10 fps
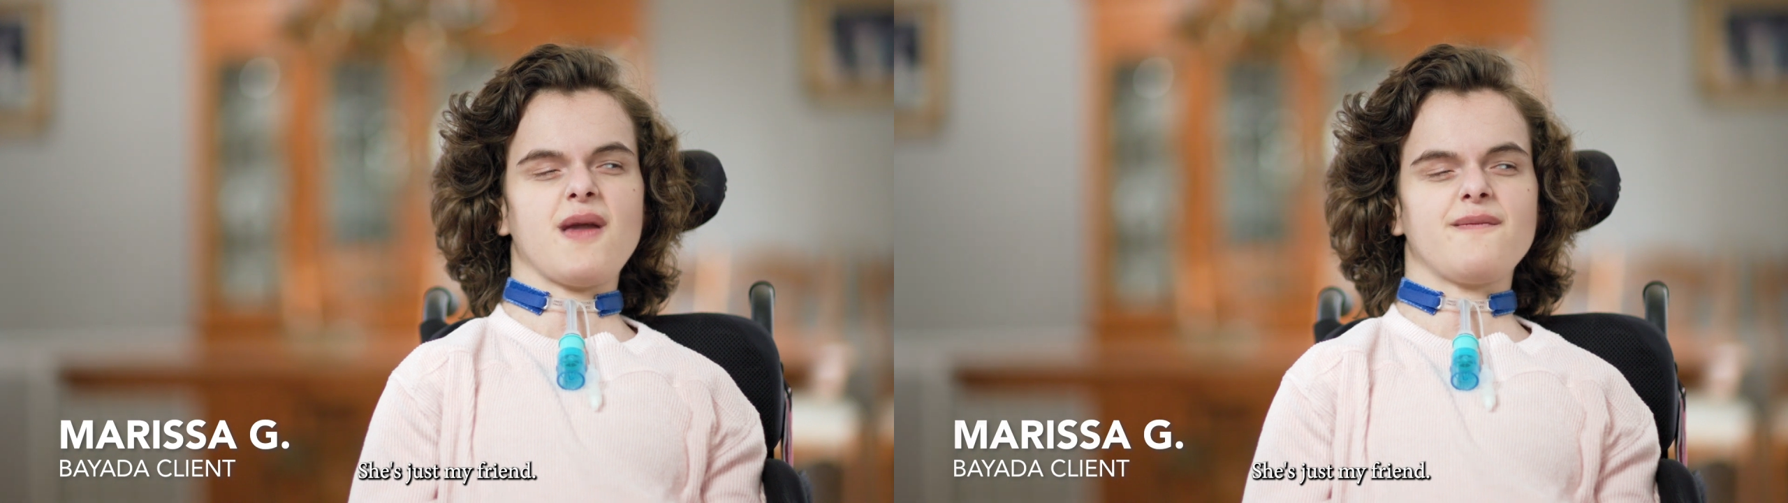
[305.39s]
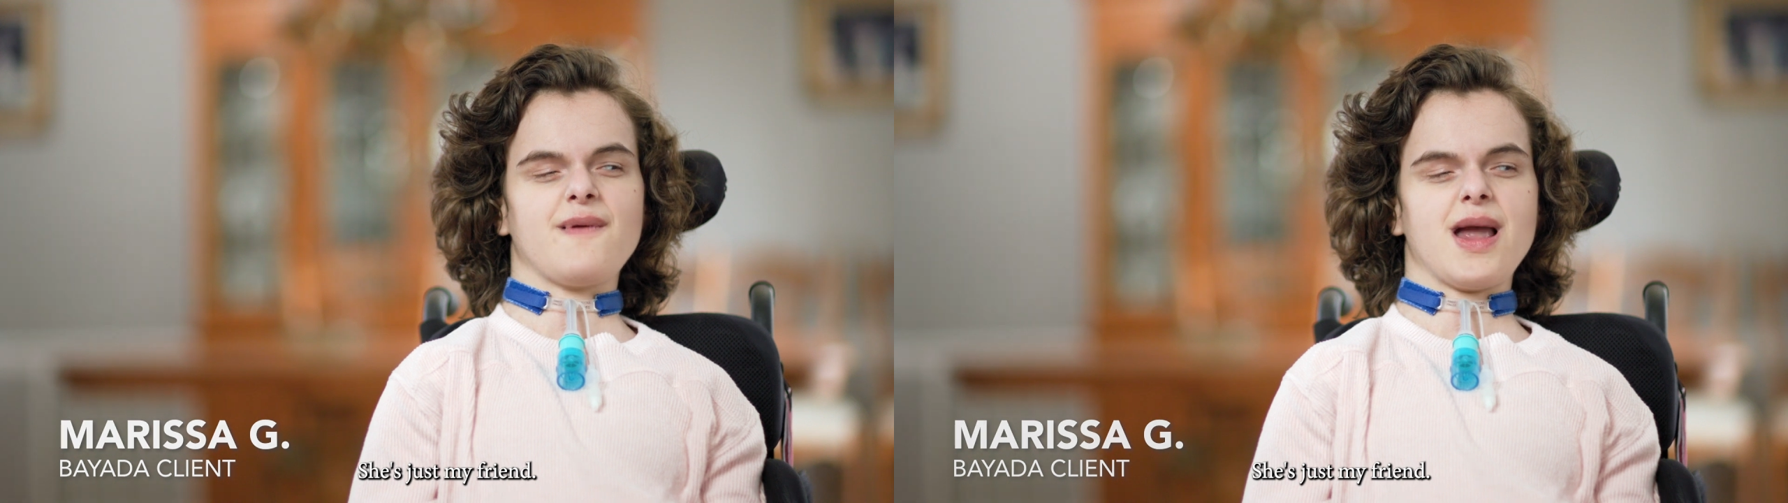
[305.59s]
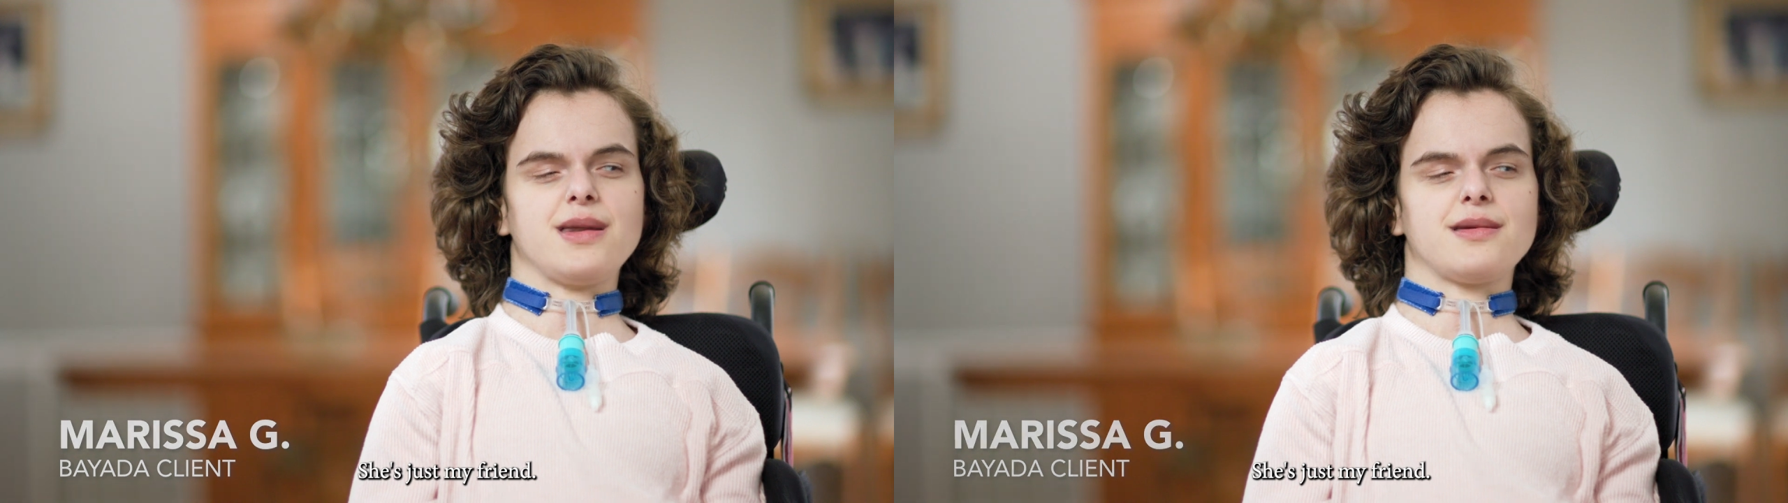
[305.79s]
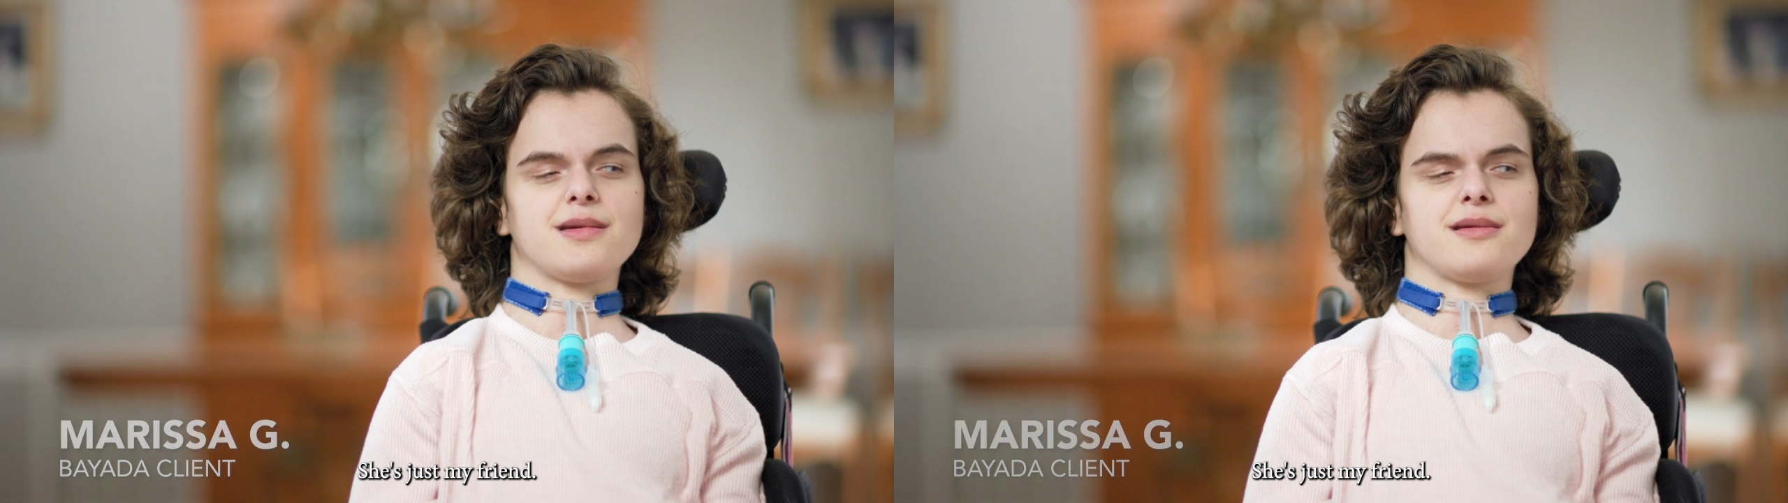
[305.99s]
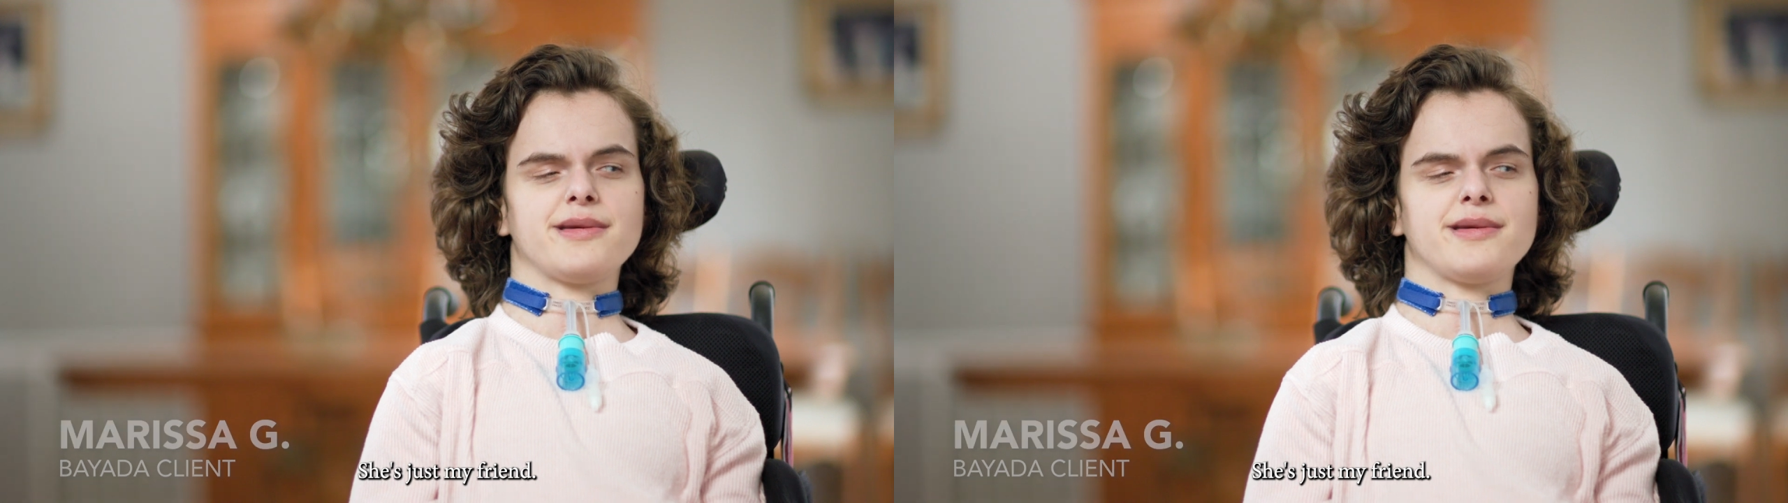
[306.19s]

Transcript: friend.